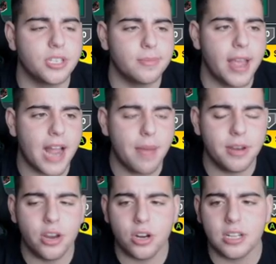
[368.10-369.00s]
T Mac? I've
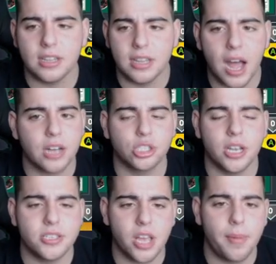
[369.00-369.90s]
been hearing a lot.
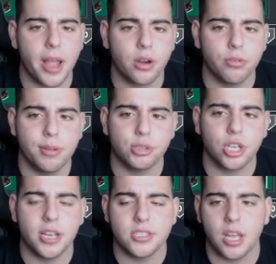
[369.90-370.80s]
Should I sell my Kareem?
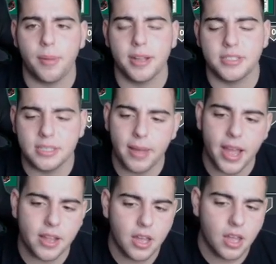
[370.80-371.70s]
Should I sell my T
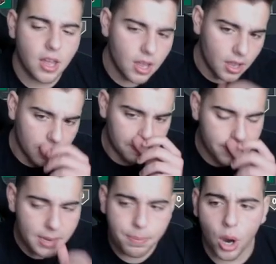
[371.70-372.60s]
Mac?
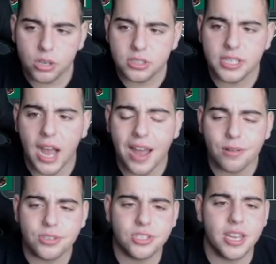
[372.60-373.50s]
Me personally, I
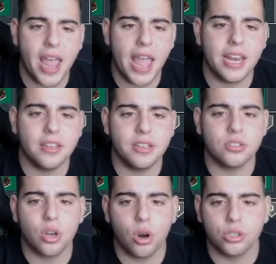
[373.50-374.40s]
don't see any of
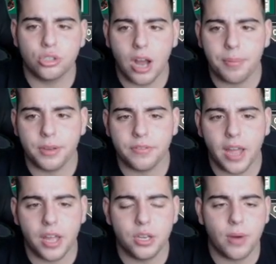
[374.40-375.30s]
these cards dropping in
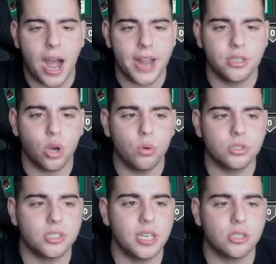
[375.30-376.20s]
value. I
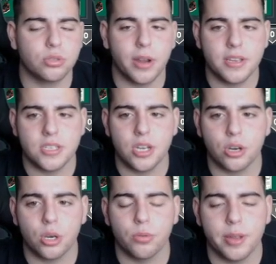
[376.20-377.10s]
don't see Tracy
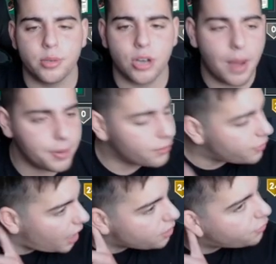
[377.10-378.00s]
or Kareem dropping in
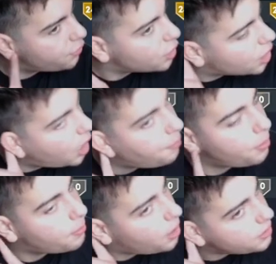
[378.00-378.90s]
value for a
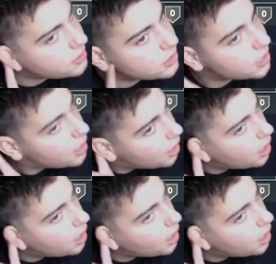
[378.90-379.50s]
couple months.